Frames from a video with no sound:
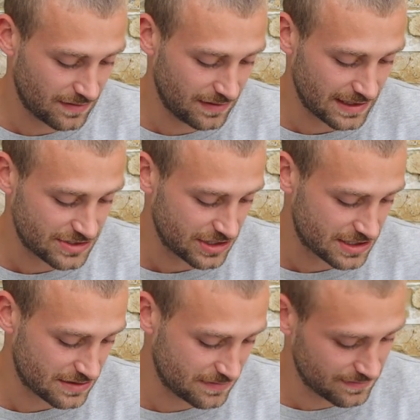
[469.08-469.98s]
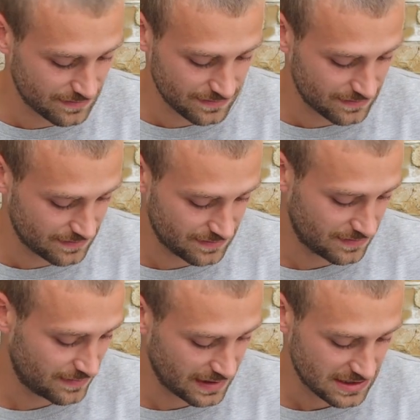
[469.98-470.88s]
it's
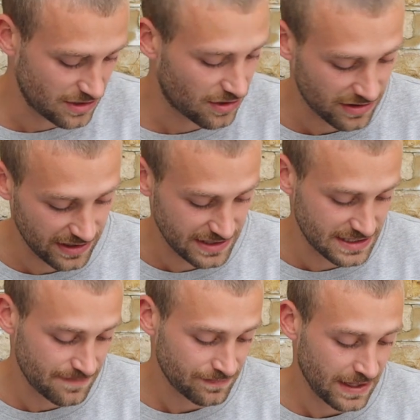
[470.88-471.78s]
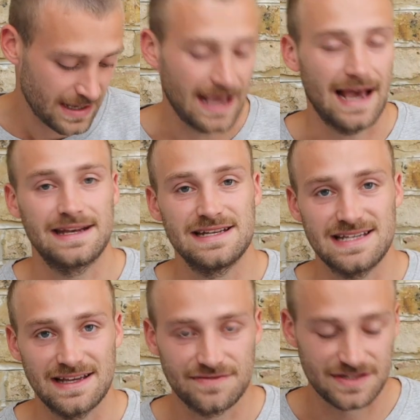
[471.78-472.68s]
not good.
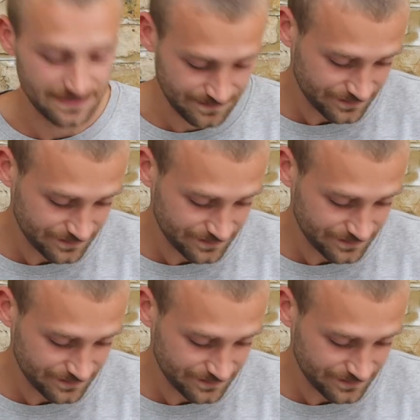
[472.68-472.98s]
Additives.